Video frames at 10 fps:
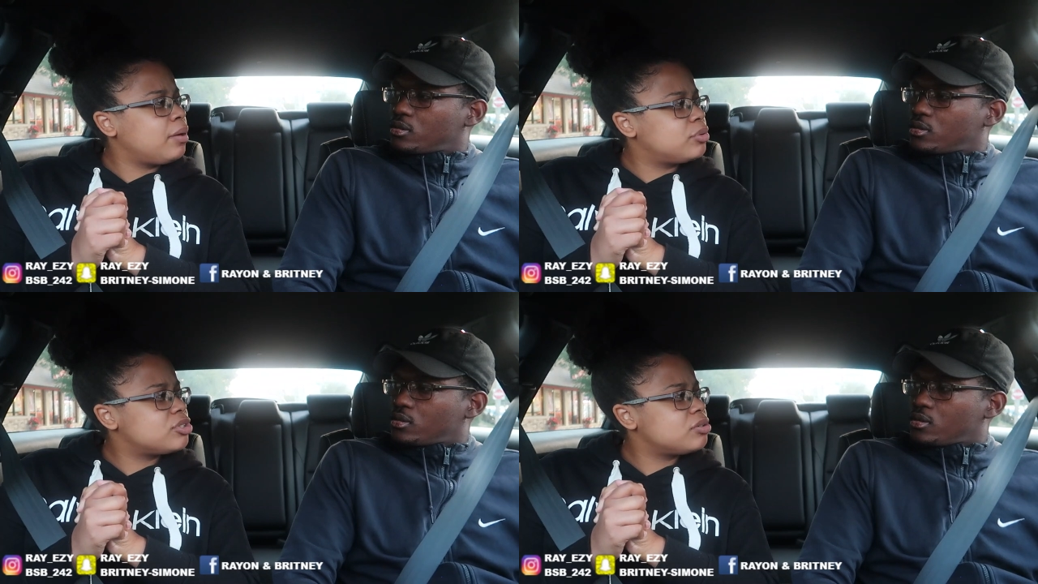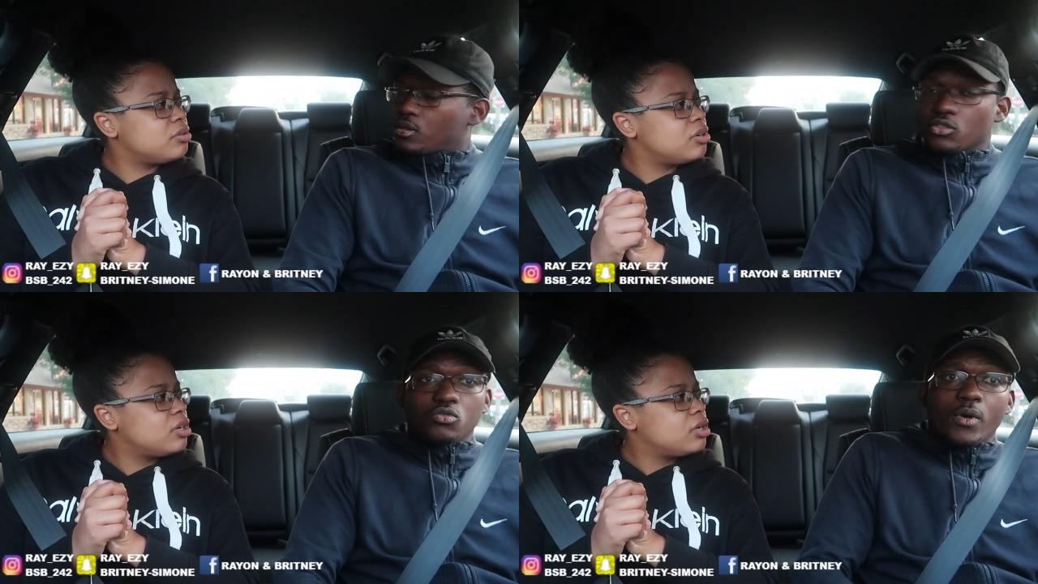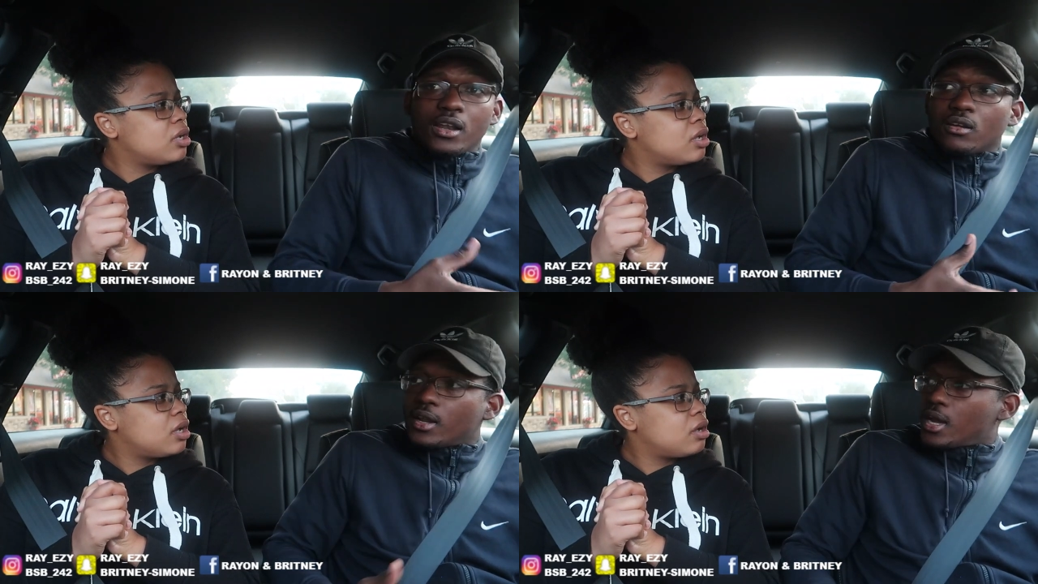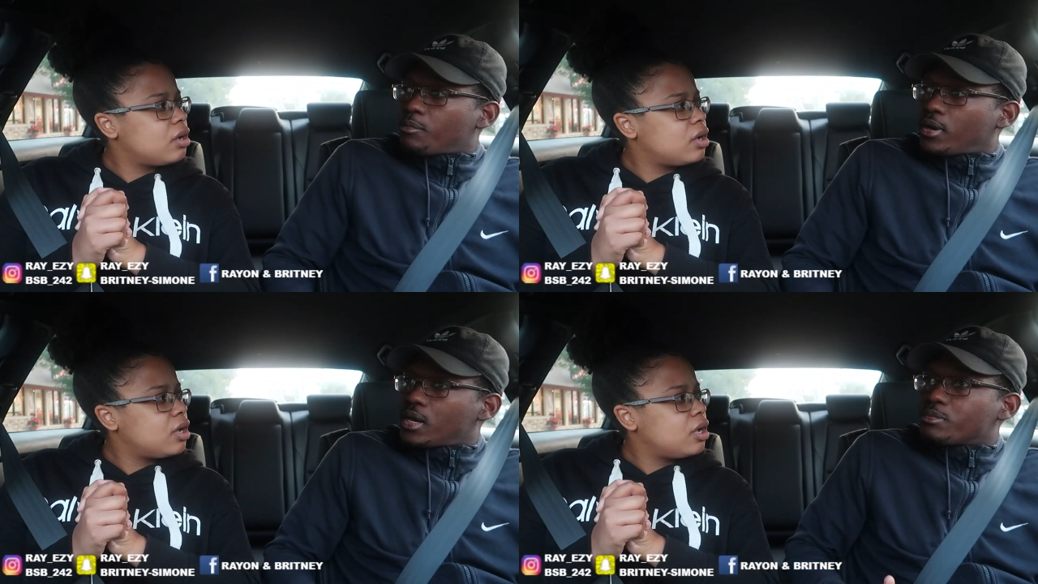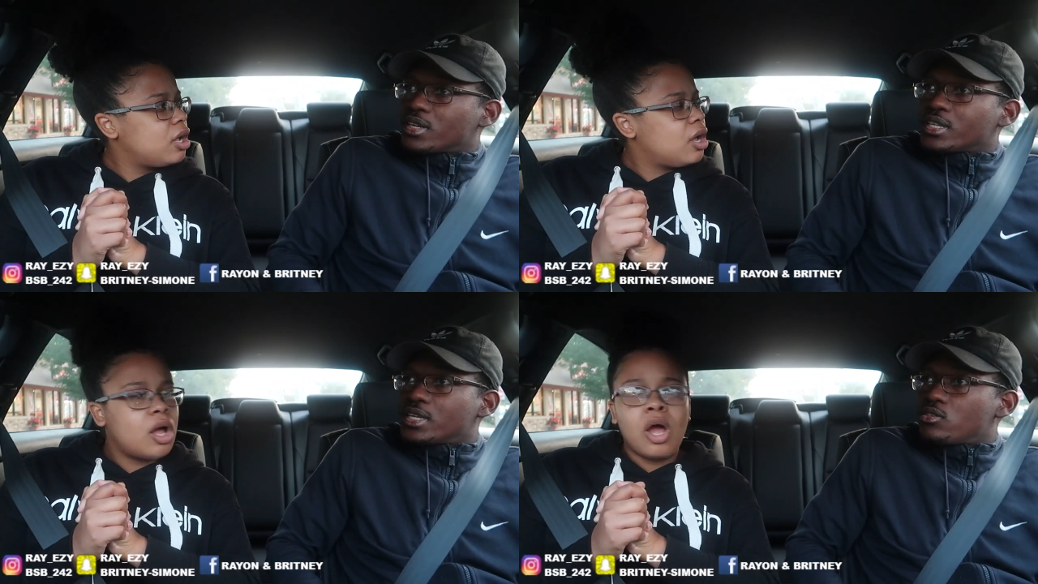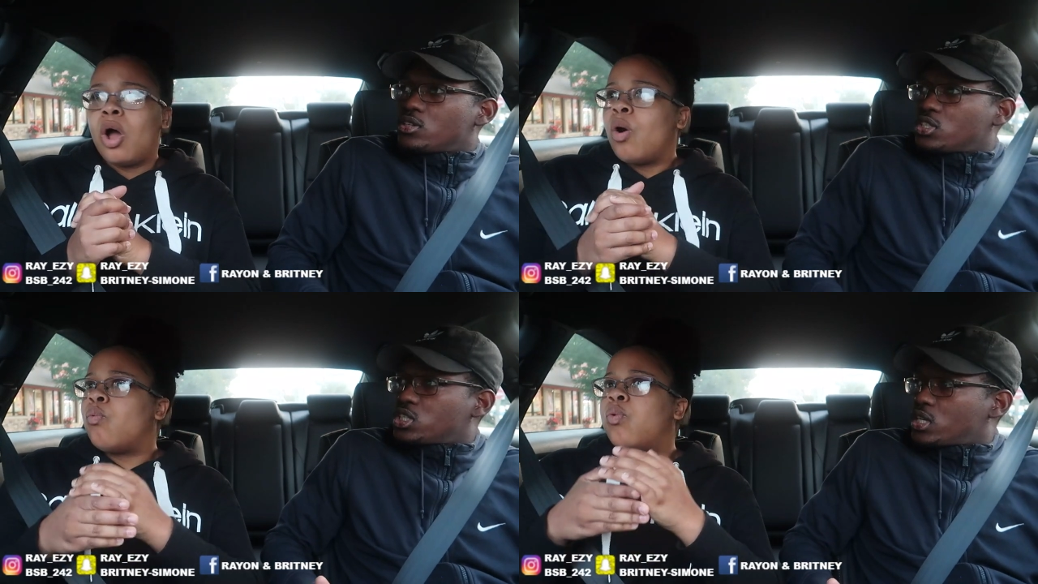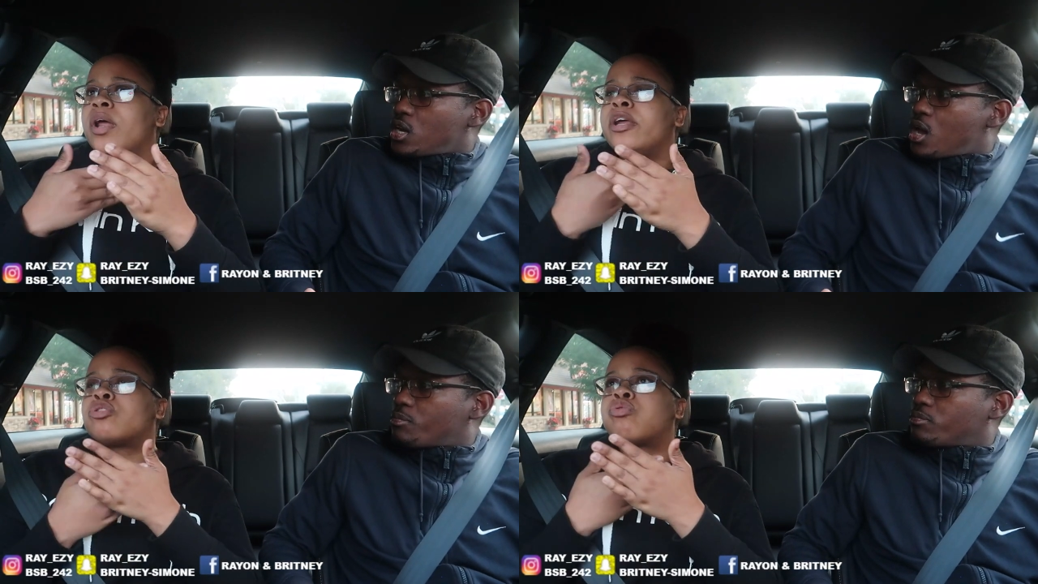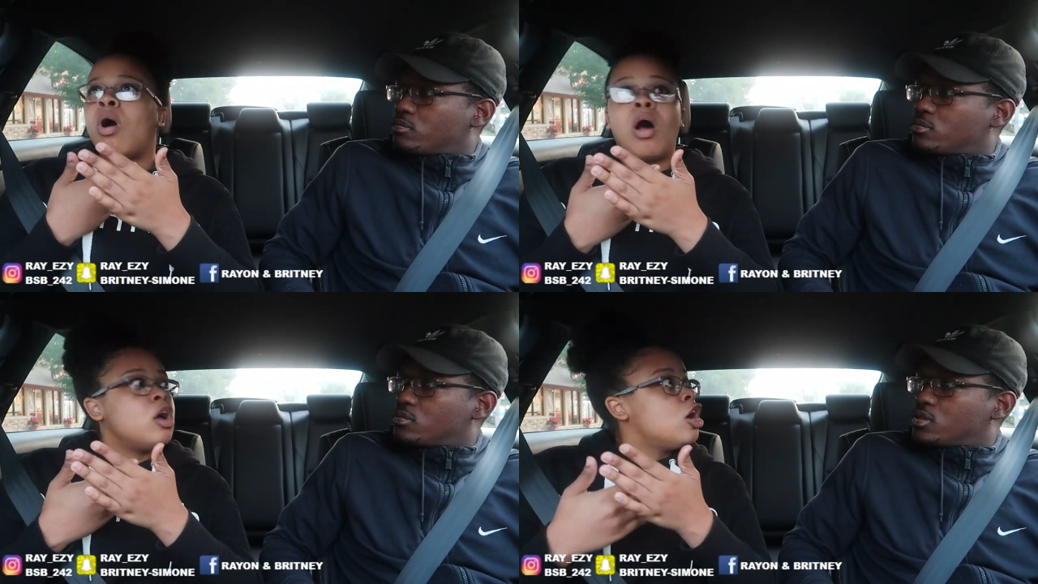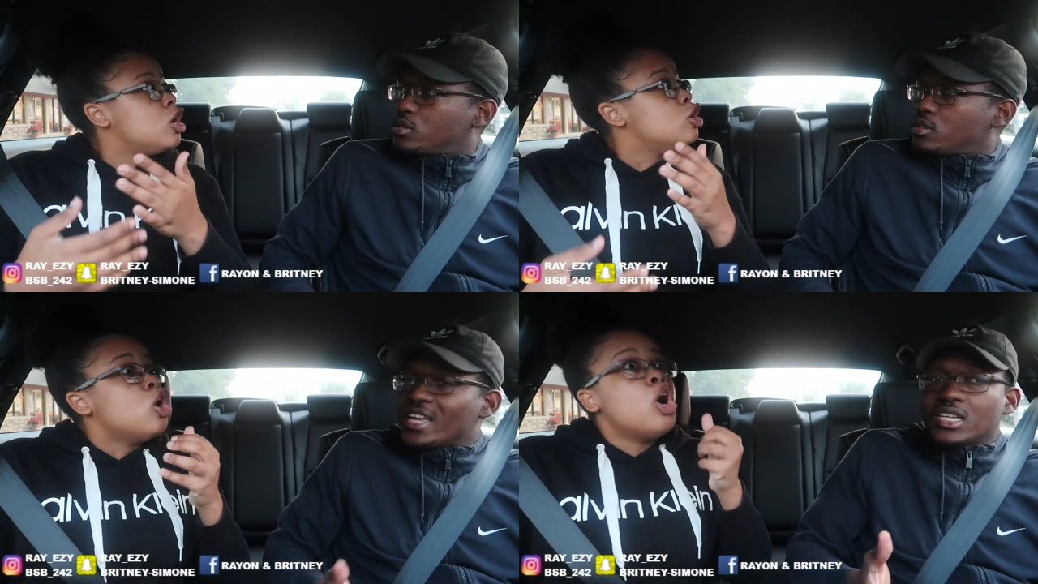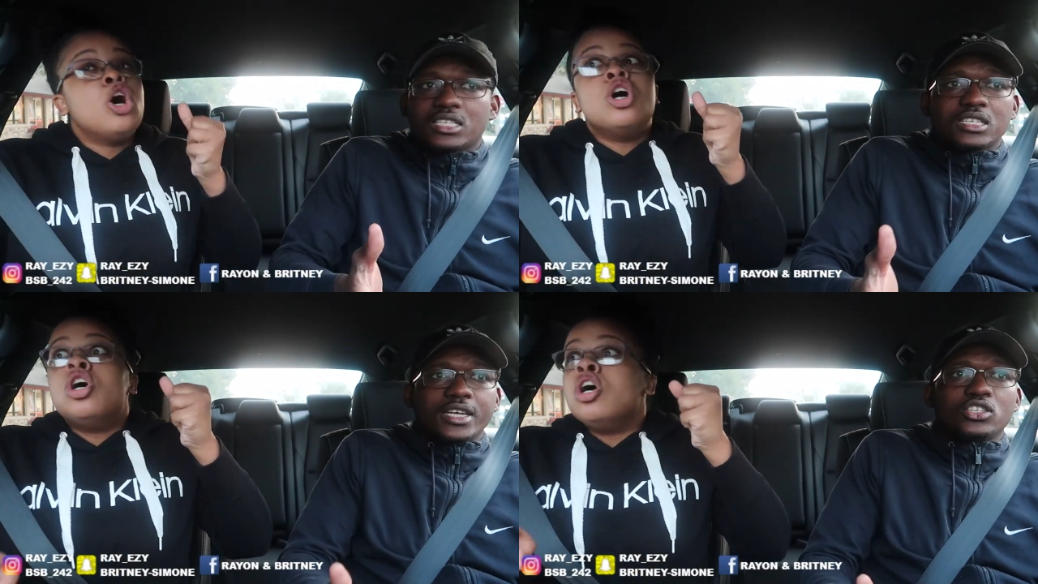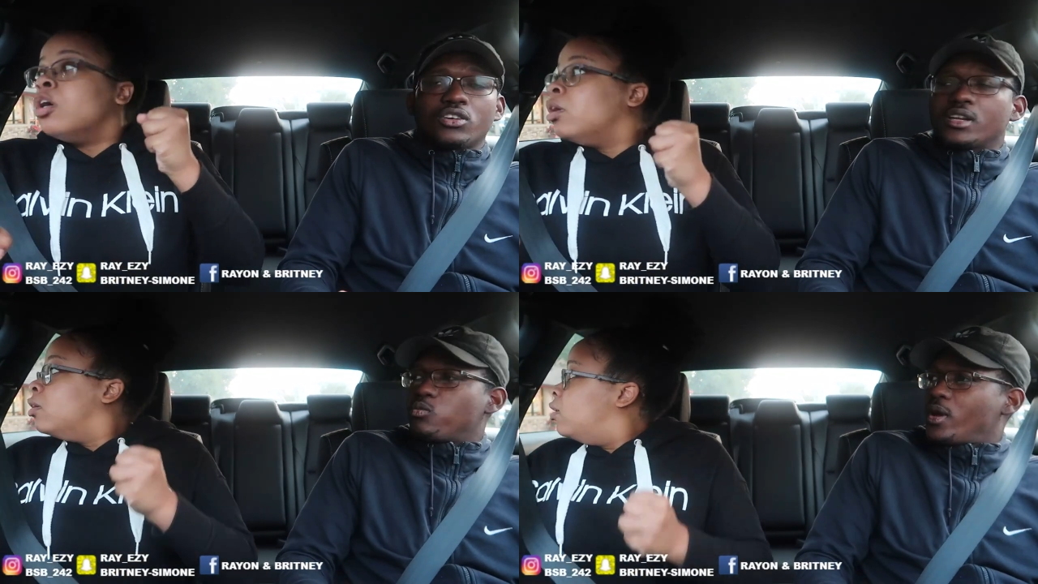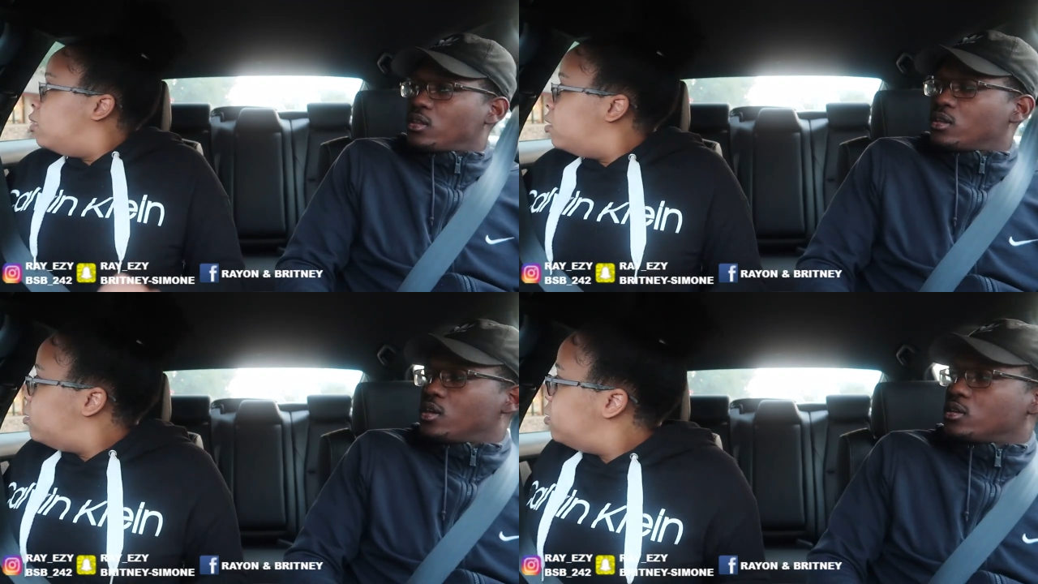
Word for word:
Speaker 1: playing with you?
Speaker 2: Do I look like I'm playing? I'm trying to tell you to just shut up.
Speaker 1: What is wrong?
Speaker 2: And let's just enjoy the what?